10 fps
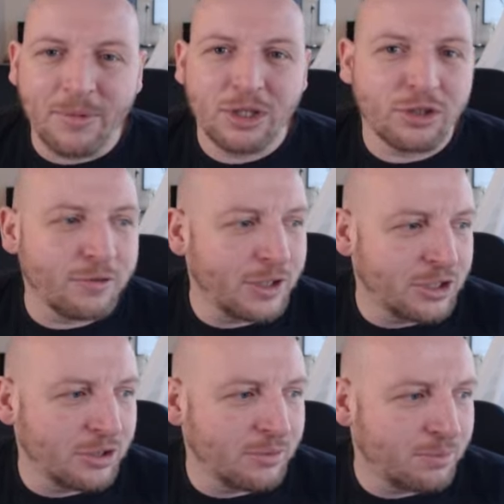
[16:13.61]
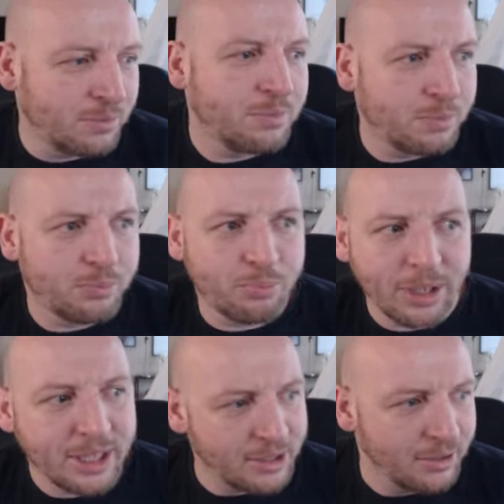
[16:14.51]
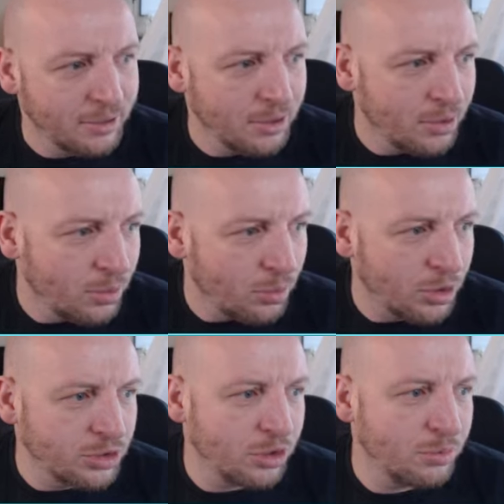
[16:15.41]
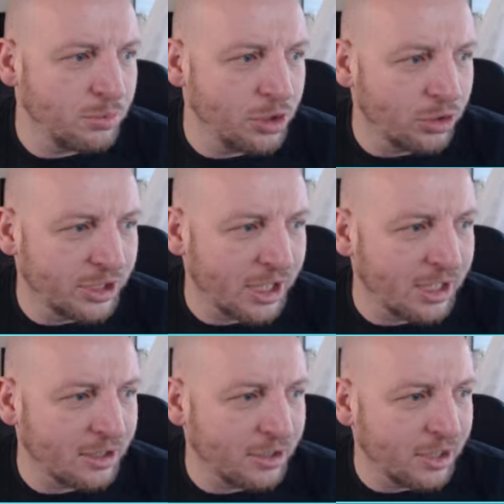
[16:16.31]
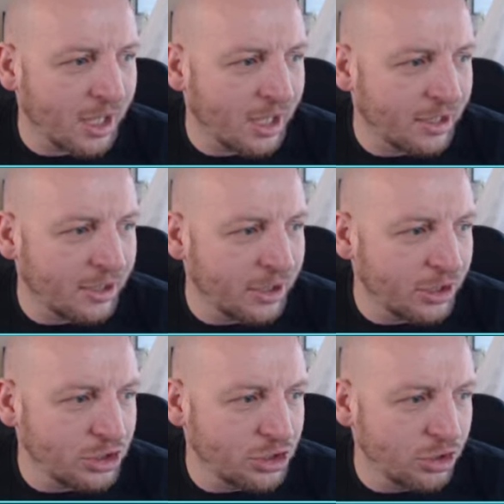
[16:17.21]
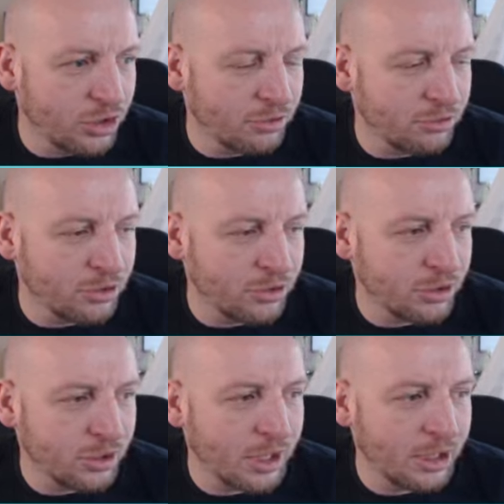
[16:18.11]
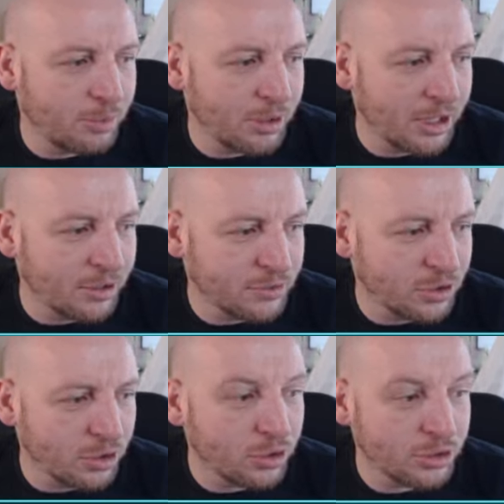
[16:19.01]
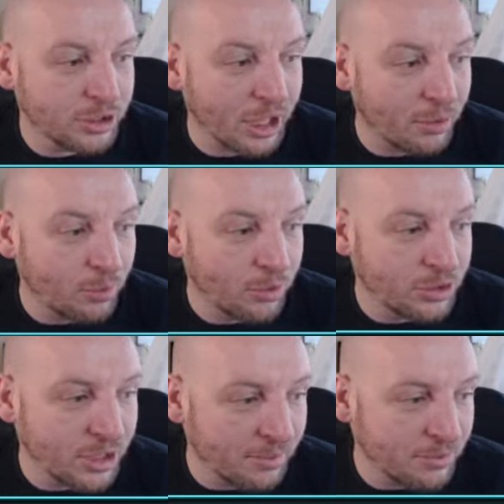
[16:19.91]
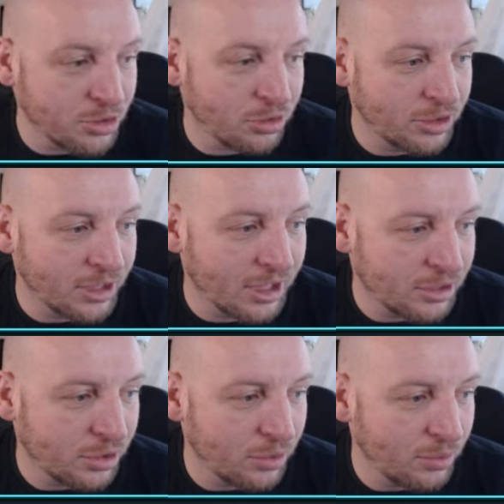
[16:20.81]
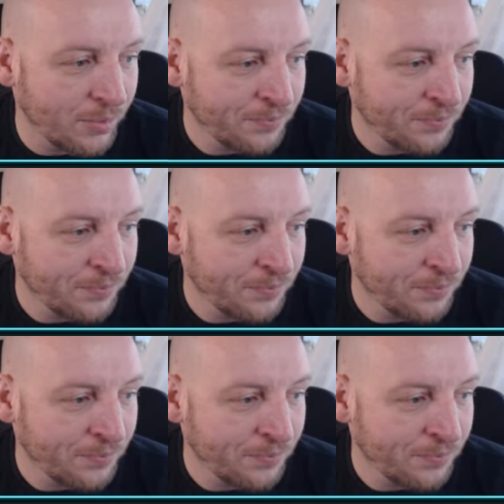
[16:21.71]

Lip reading: division B was Mjordalen and Jokerund in the playoffs, and going down was Sogndal 2,